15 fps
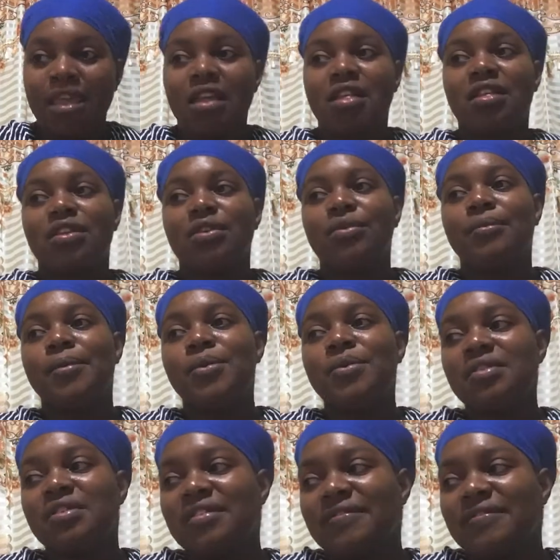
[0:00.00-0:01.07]
So
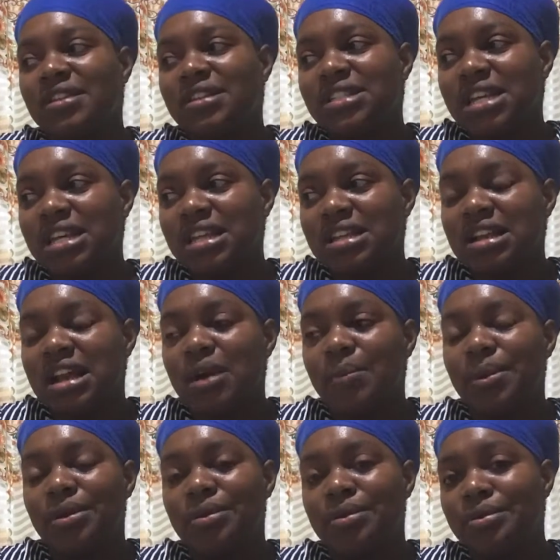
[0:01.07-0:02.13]
most of the things that
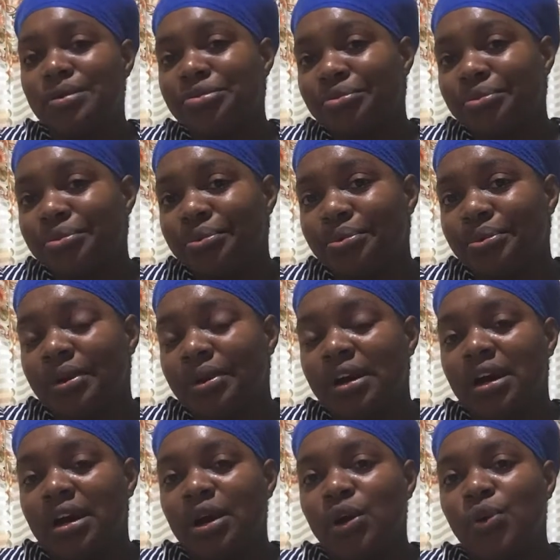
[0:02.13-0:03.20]
we go through,
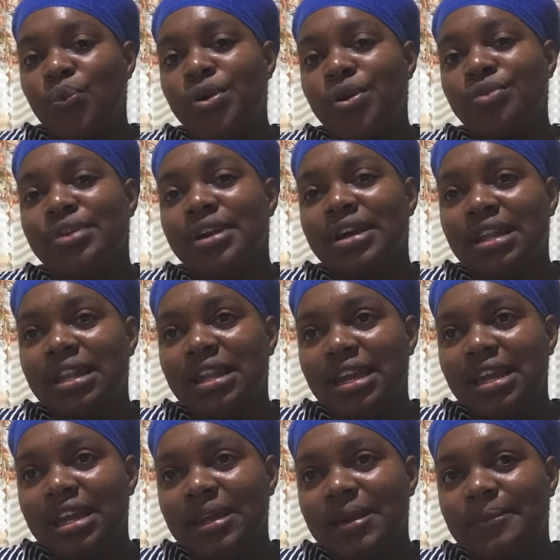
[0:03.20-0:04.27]
we
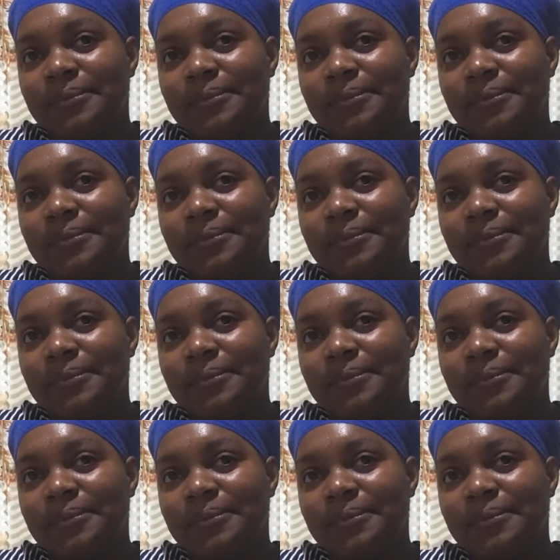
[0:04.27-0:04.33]
really